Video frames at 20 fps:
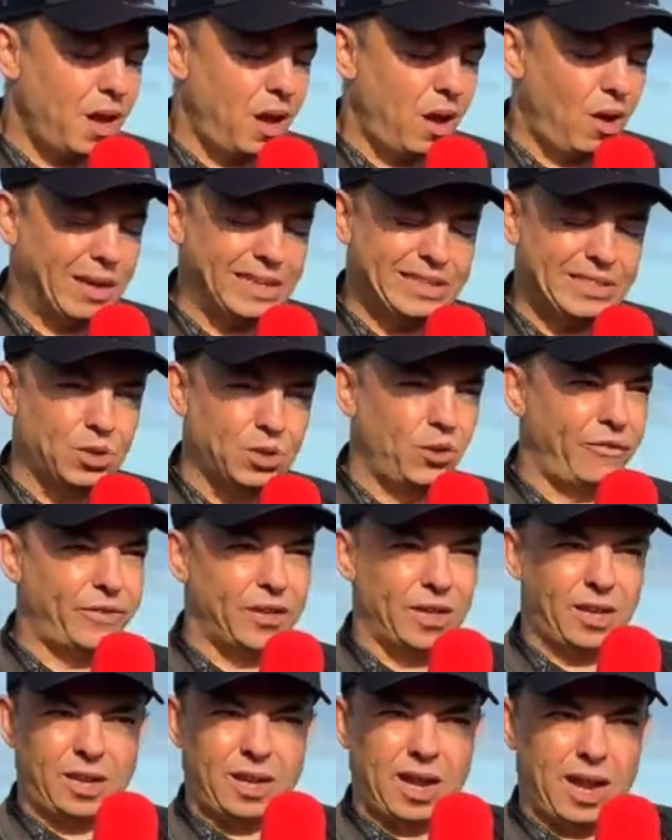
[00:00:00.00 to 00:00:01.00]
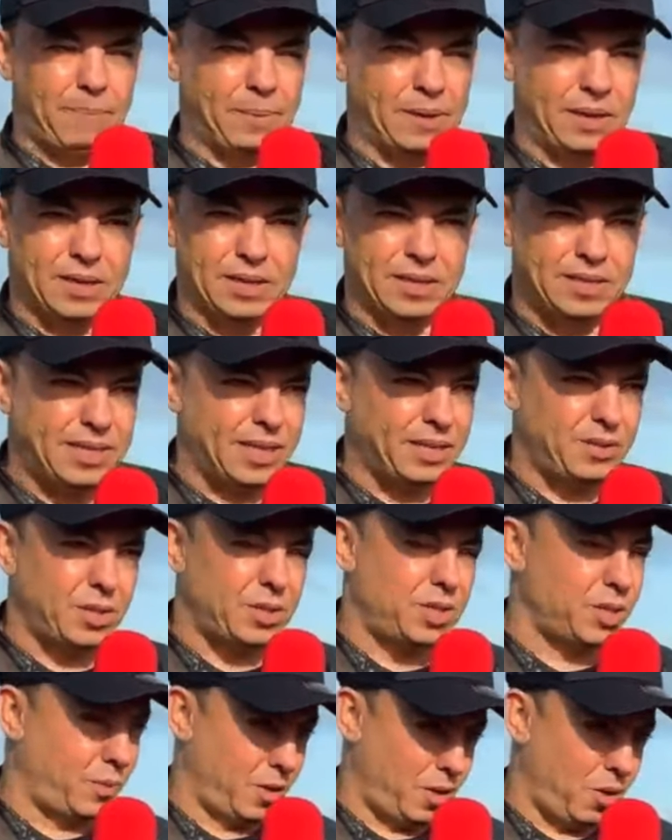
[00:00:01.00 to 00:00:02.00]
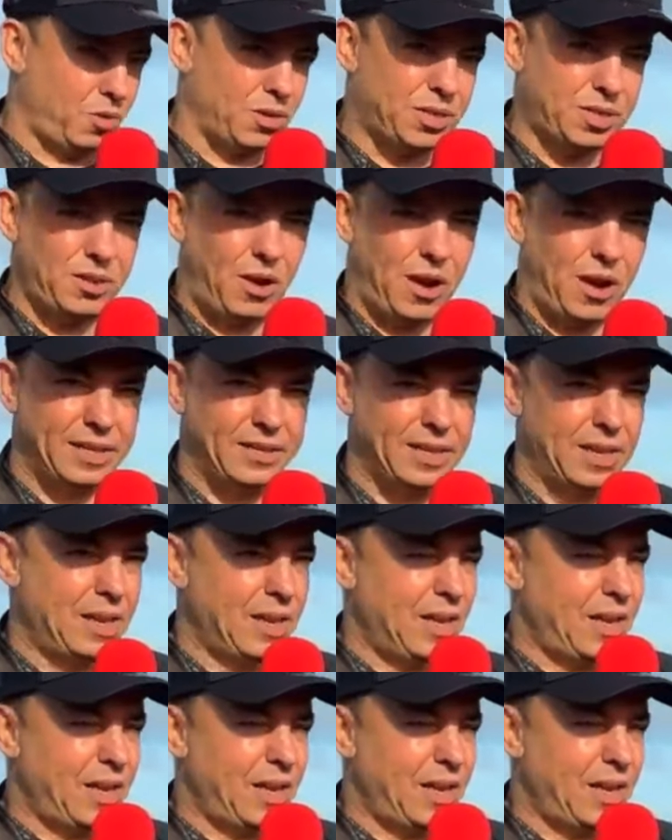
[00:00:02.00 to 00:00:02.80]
I do for the club and continue to alongside